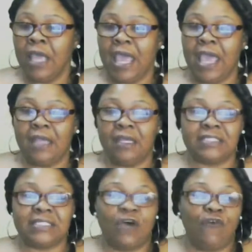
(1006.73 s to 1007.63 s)
And a
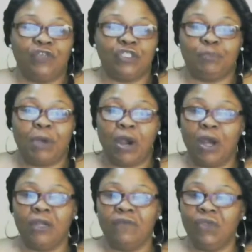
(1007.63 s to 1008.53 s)
selfish
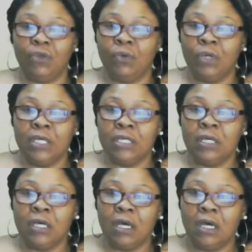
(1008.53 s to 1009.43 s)
part of you
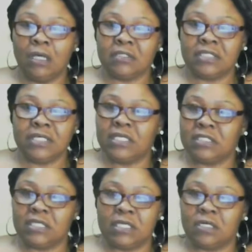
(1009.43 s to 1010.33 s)

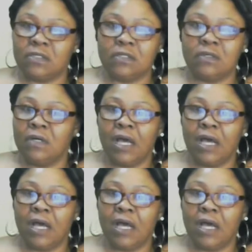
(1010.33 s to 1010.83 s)
says, oh,